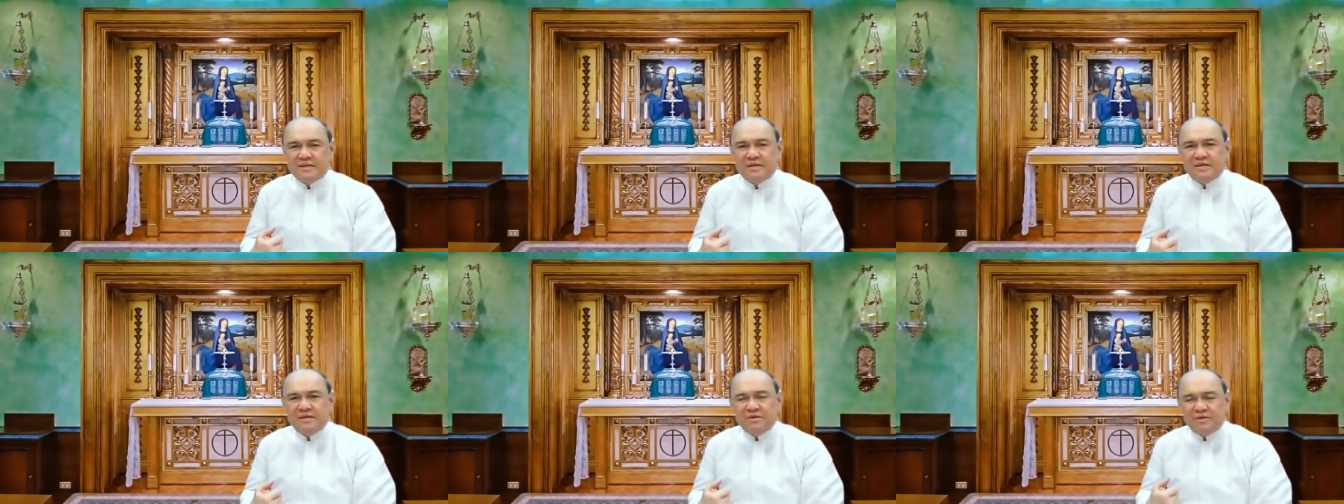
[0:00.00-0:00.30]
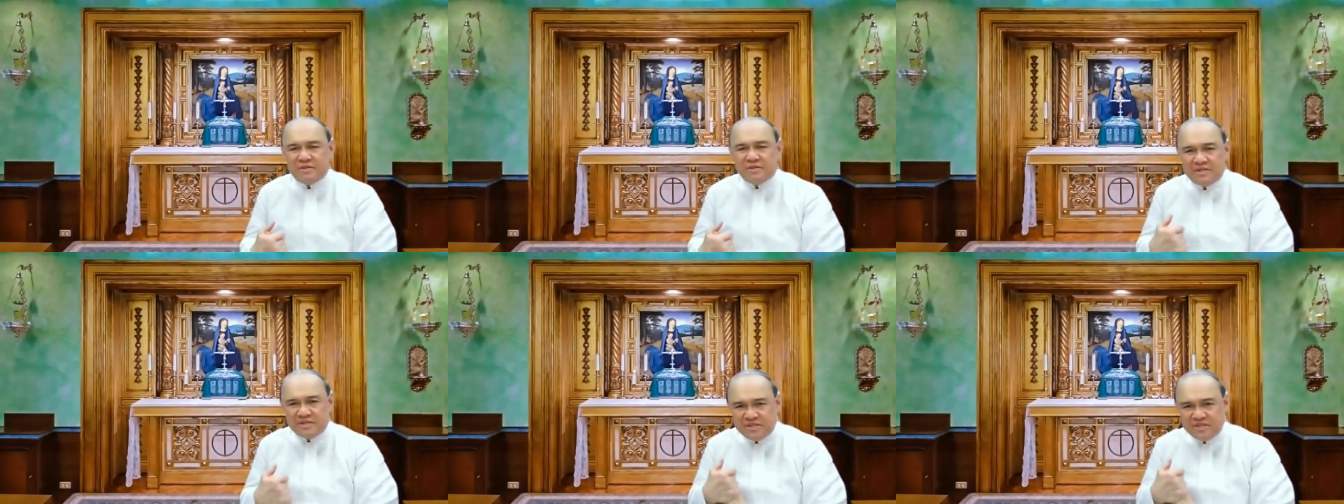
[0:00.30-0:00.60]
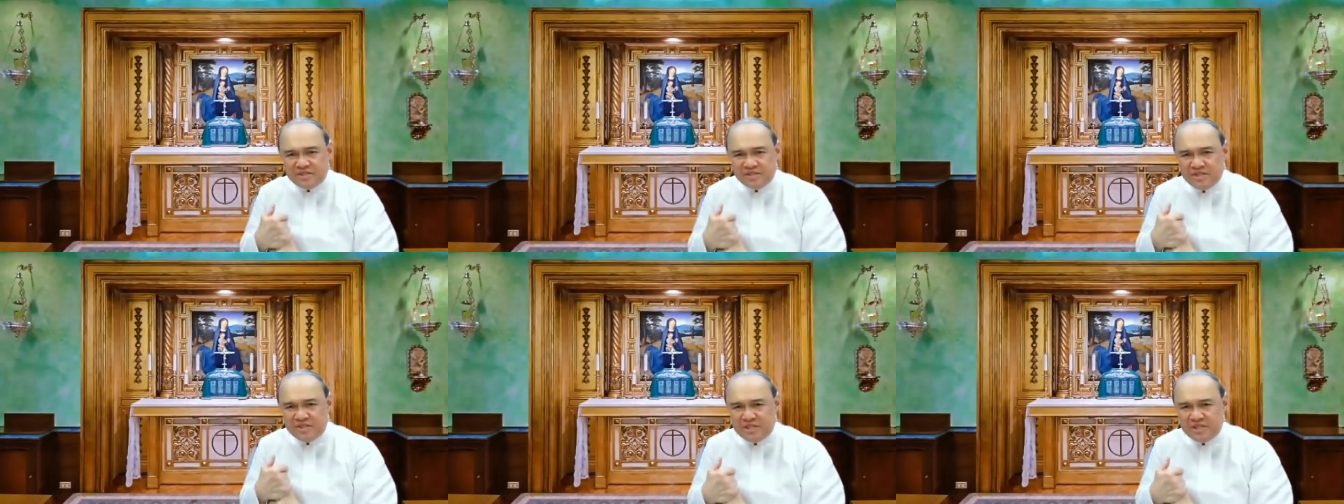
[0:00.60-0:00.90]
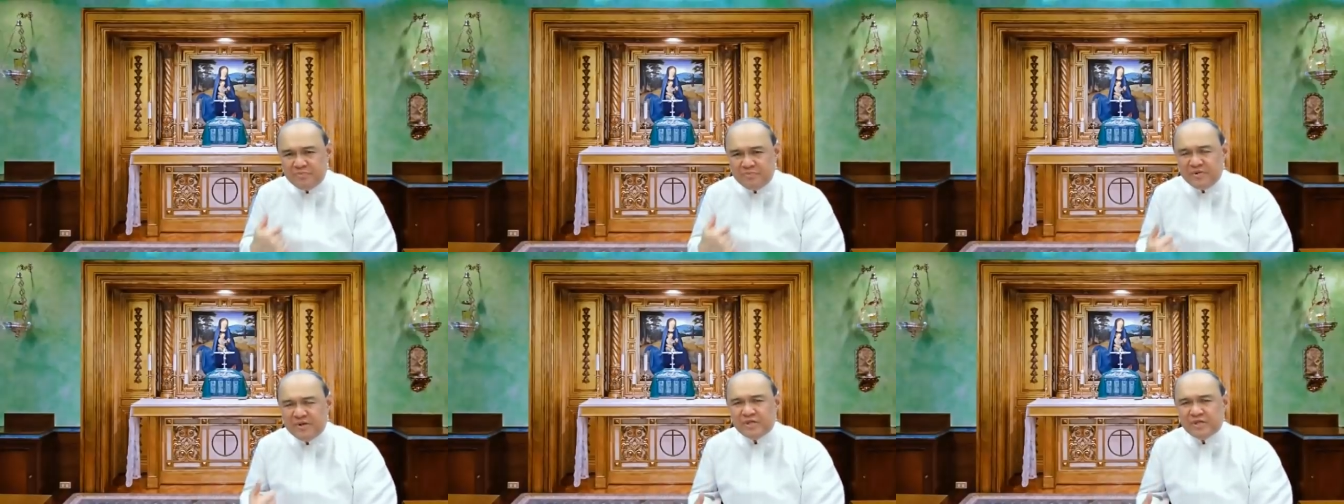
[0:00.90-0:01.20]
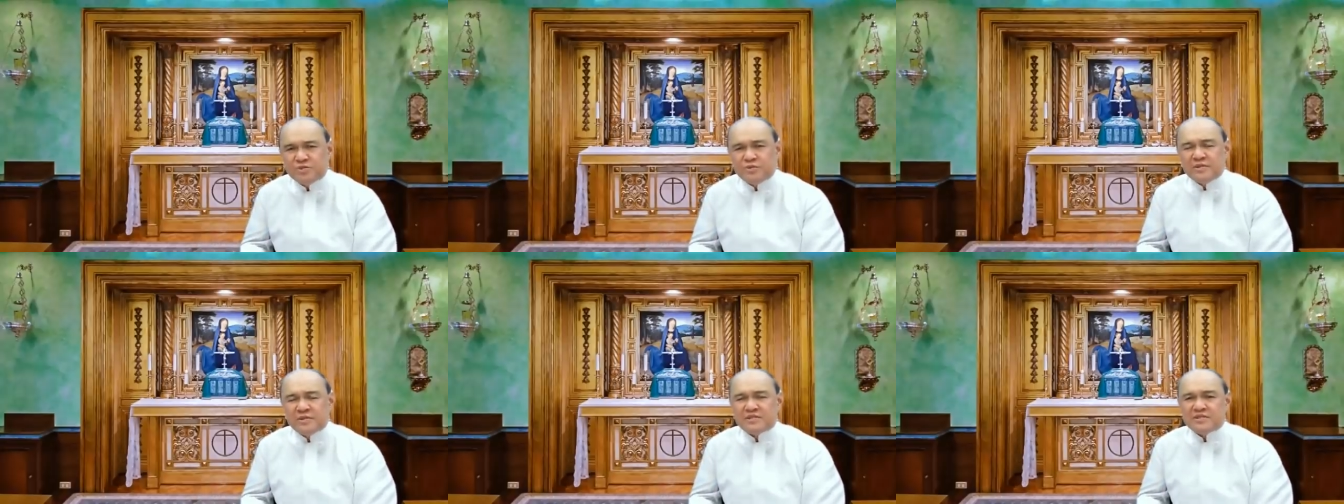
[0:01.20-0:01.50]
or this is the
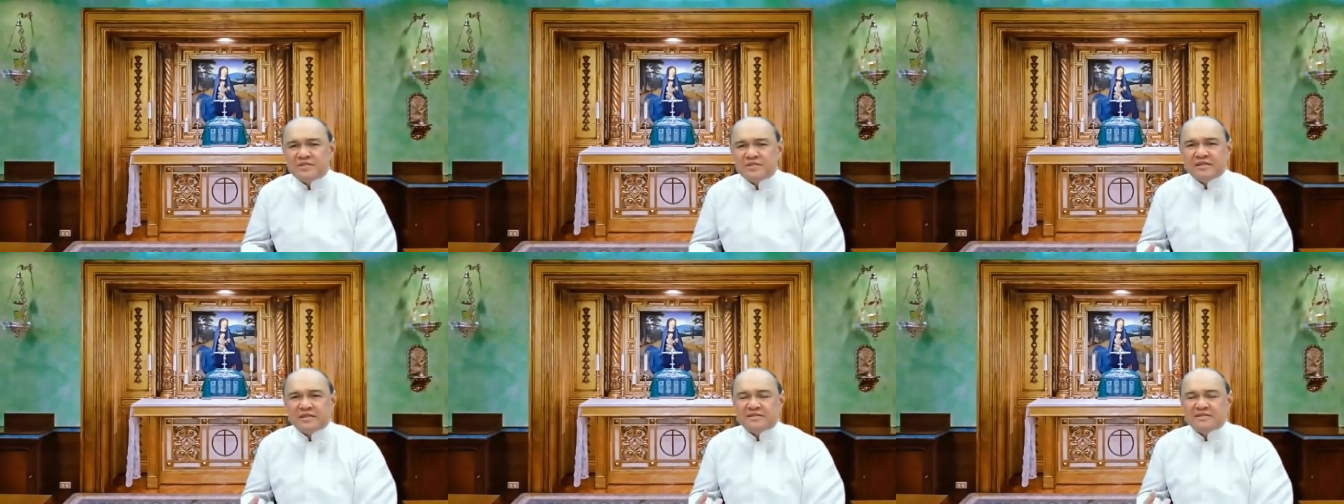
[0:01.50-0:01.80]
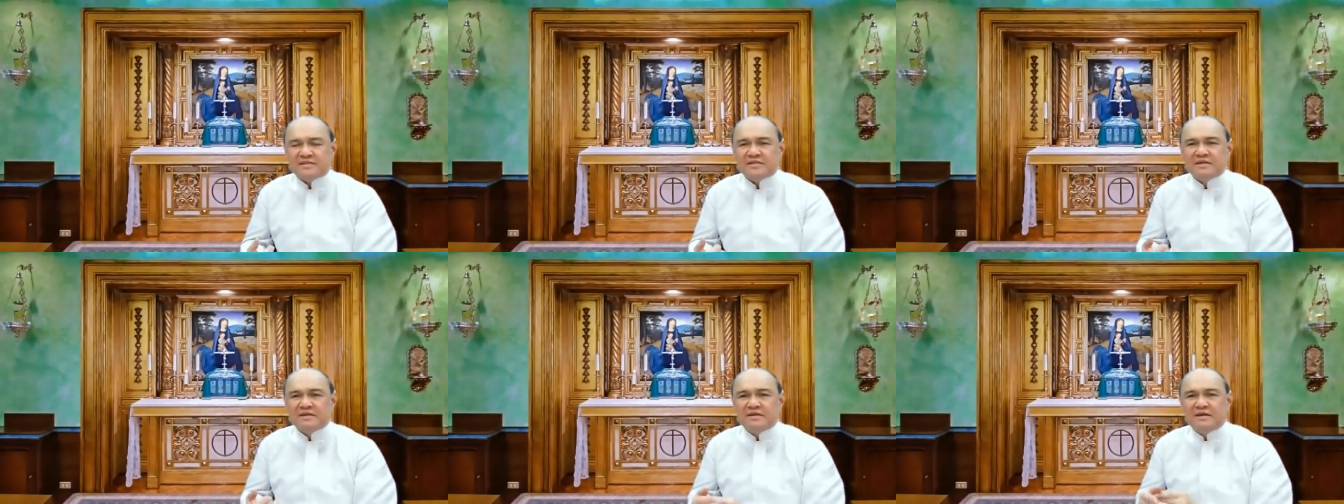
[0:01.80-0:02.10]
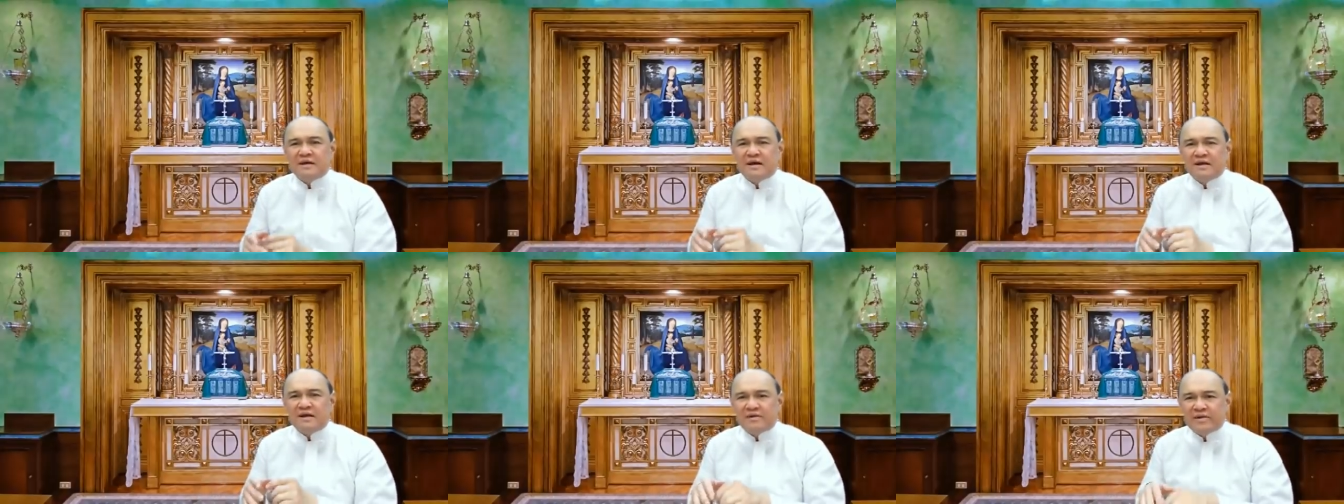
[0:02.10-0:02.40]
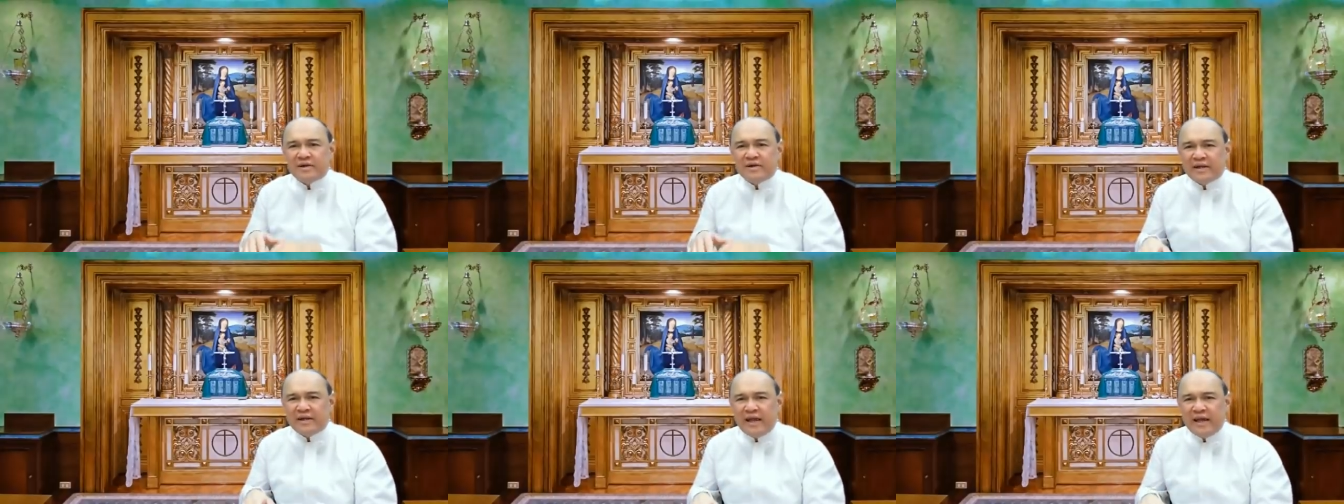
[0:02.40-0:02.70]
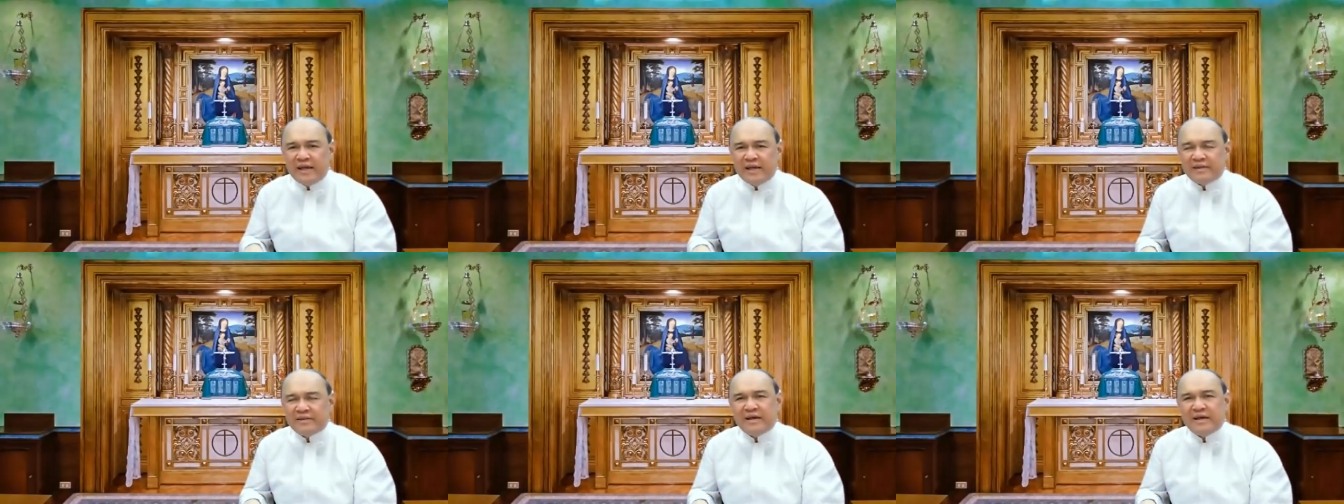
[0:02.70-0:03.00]
spiritual sense
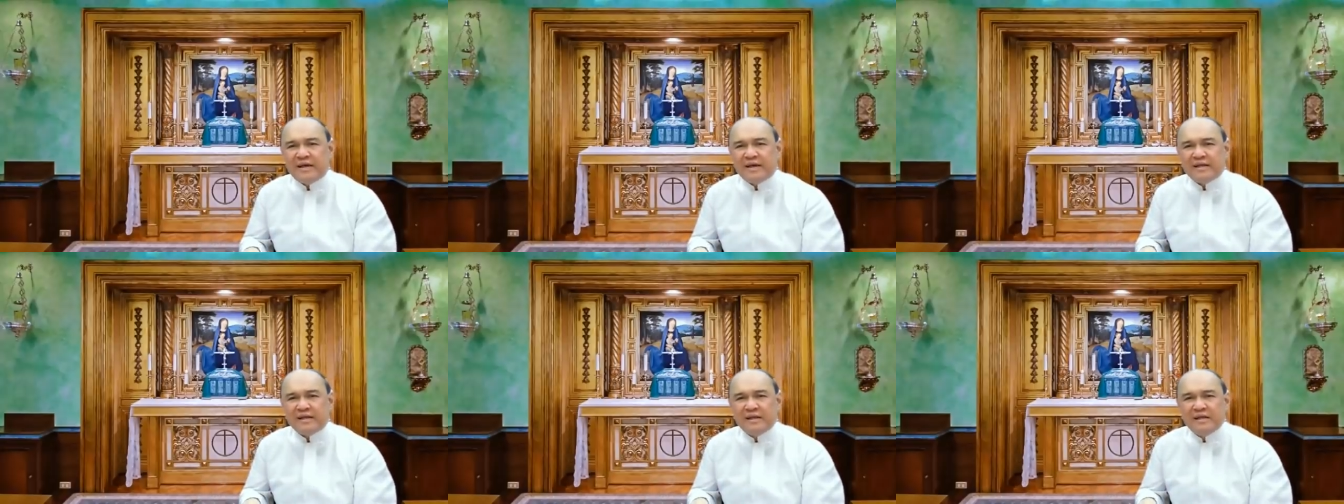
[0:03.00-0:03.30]
underlying that.